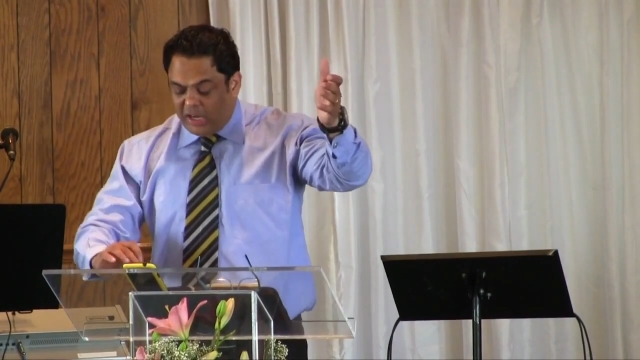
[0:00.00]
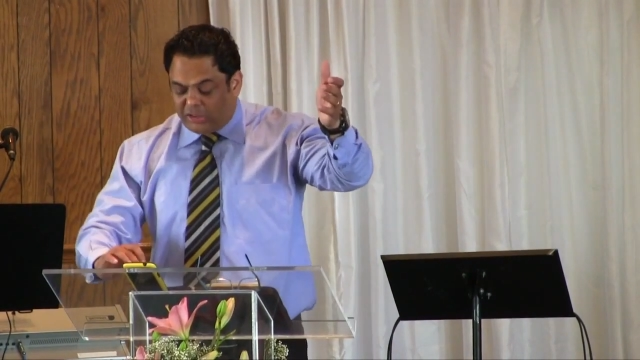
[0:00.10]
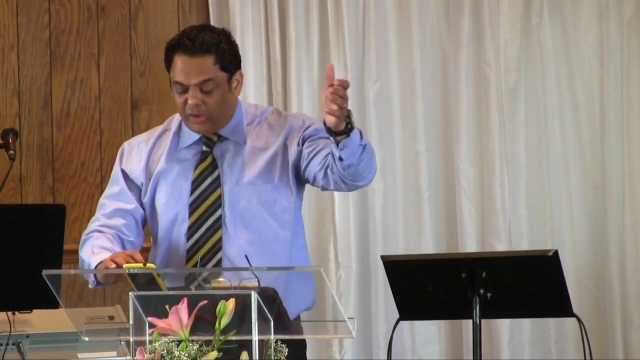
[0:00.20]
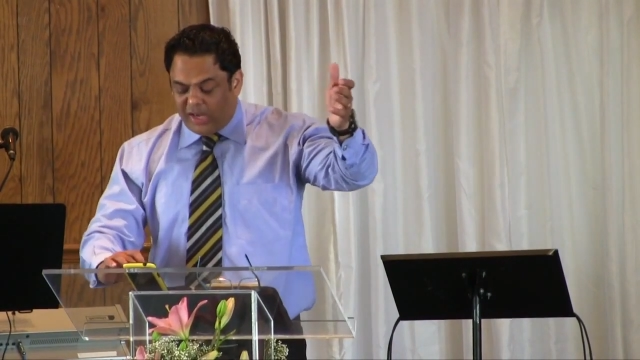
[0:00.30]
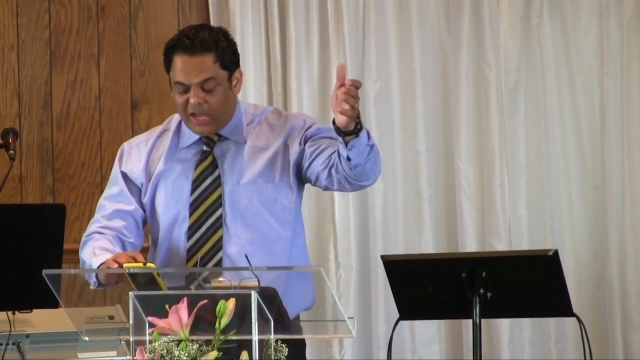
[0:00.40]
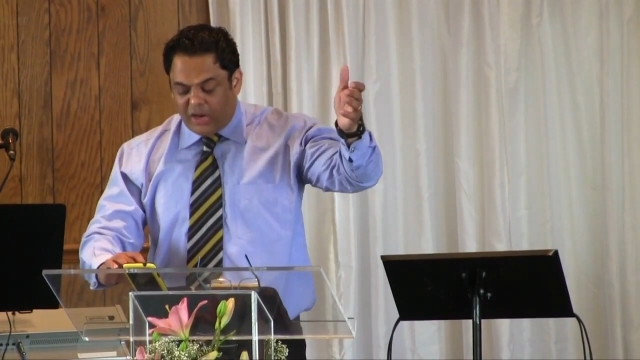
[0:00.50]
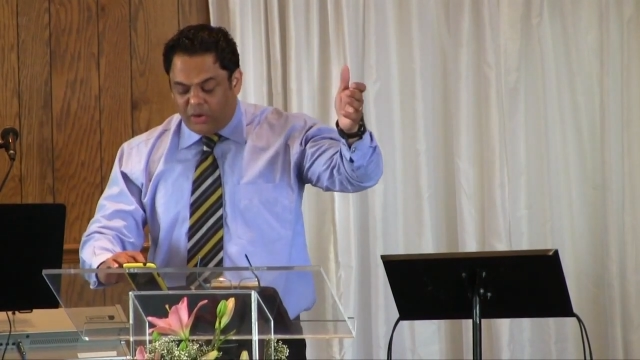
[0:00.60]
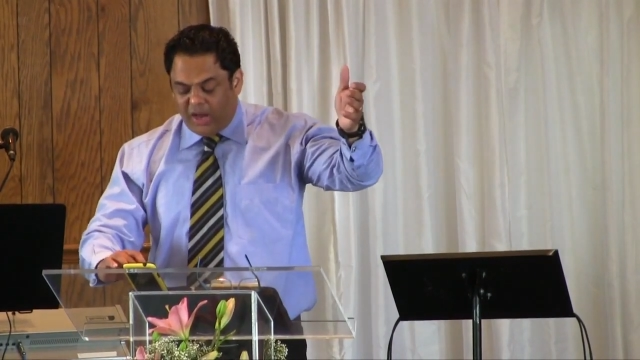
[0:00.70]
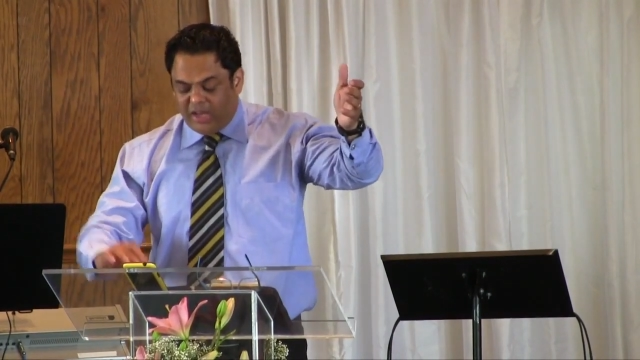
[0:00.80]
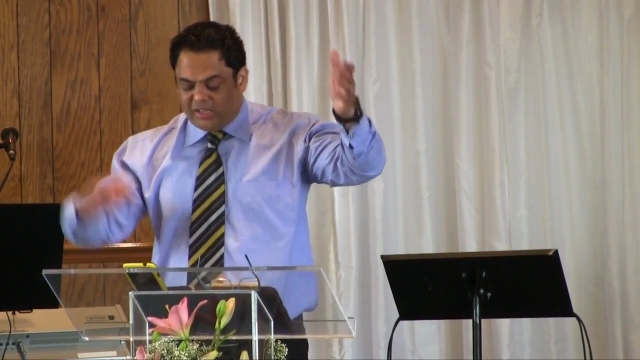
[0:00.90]
literally
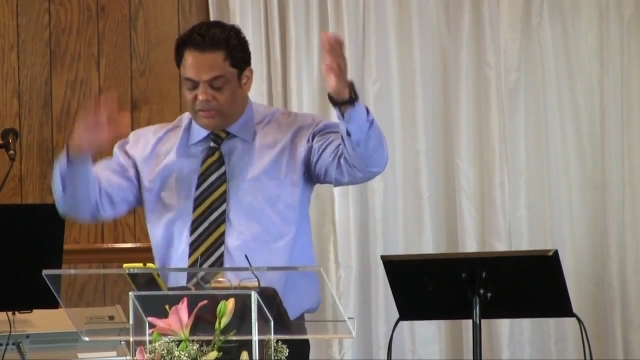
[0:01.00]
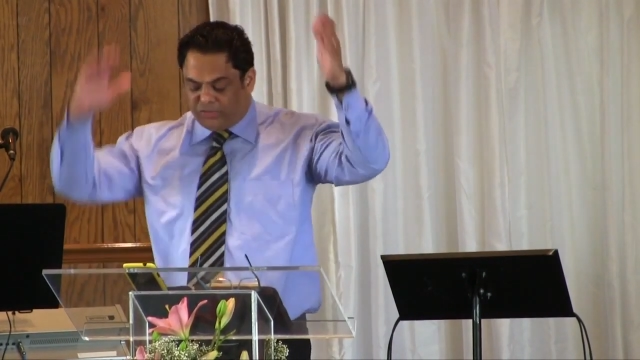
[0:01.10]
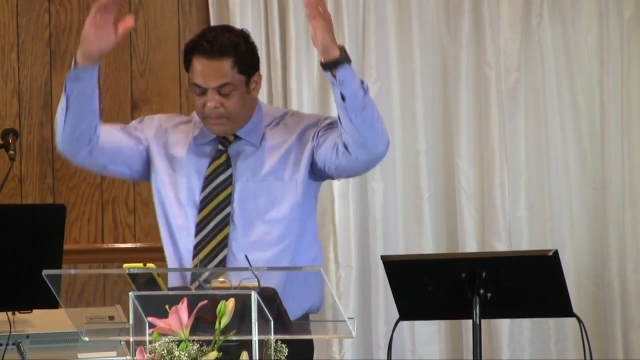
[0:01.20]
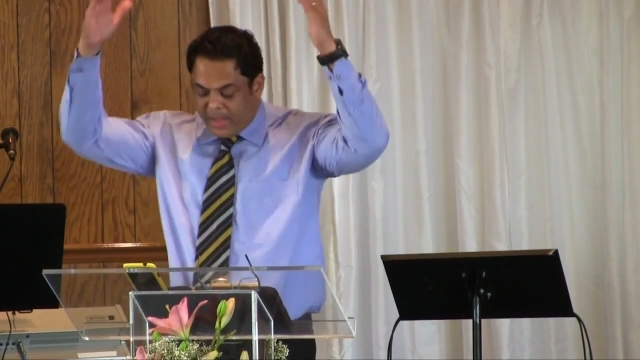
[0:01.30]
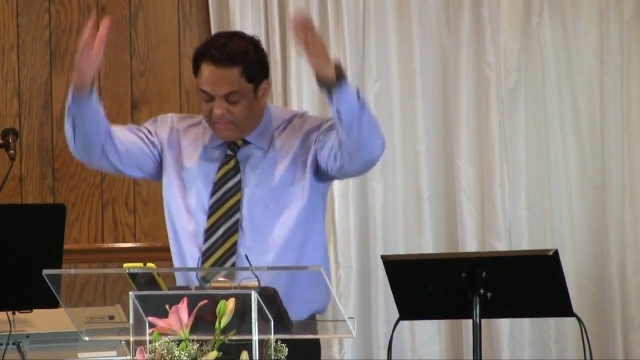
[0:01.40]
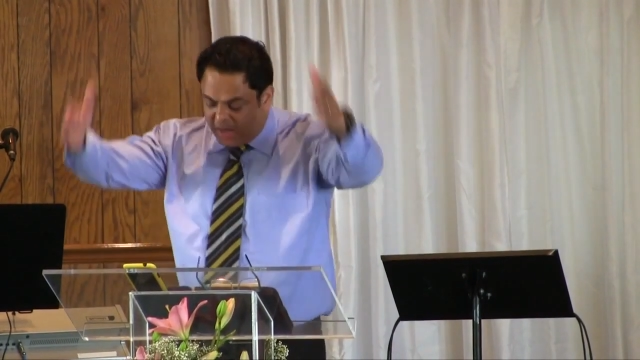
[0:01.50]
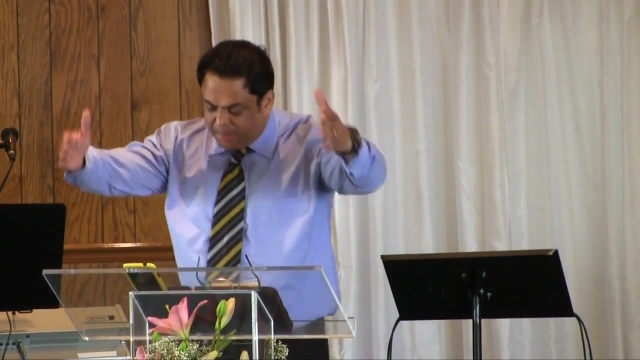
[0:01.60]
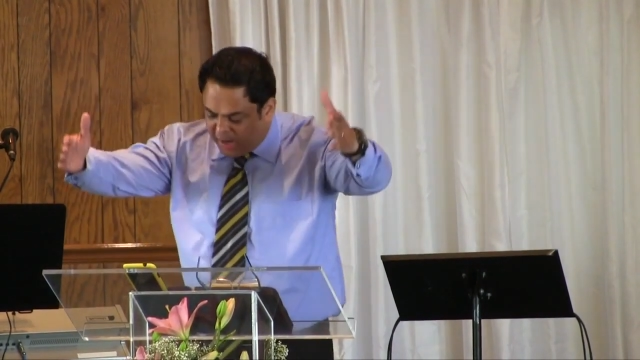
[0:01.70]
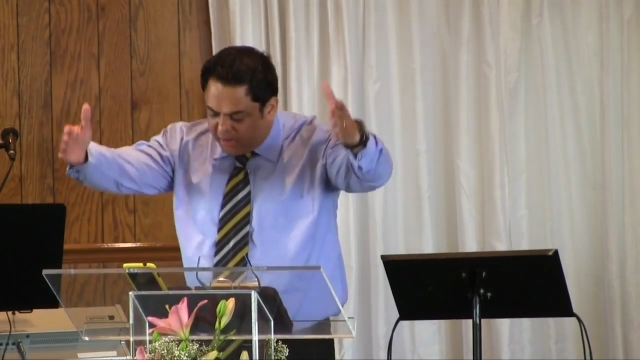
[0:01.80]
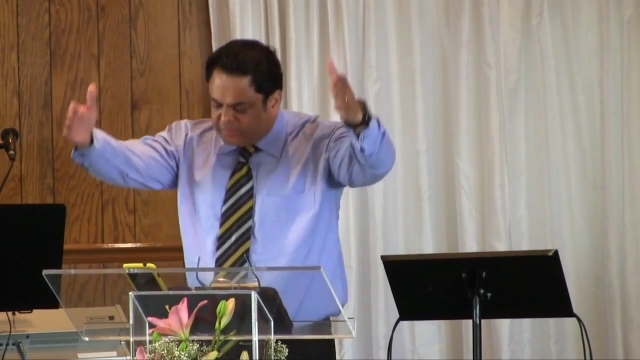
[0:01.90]
anointed from heaven
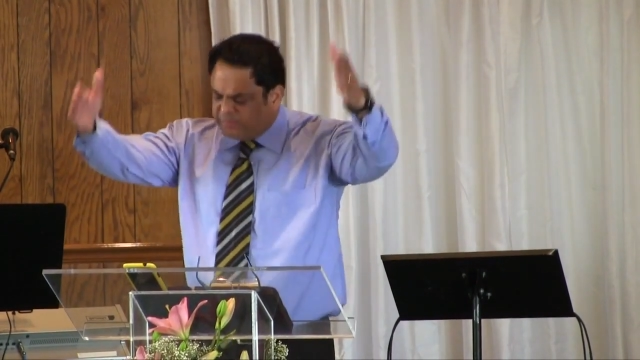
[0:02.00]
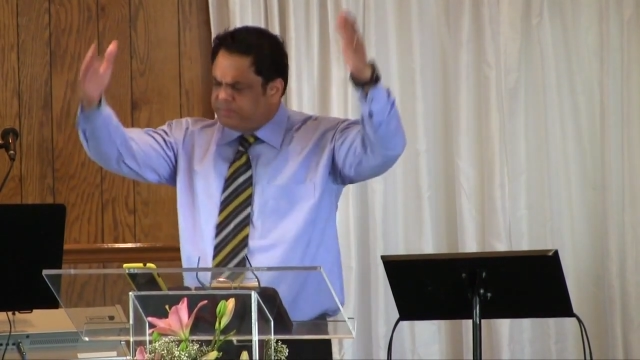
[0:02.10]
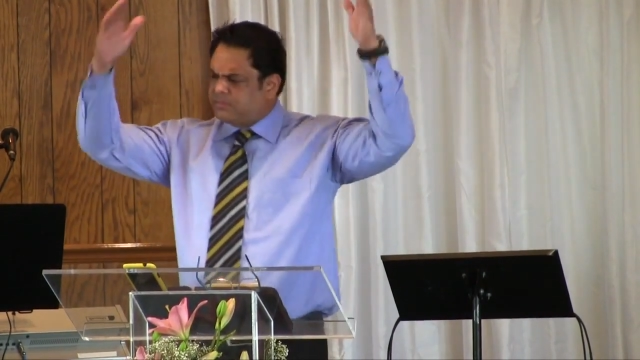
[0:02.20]
above,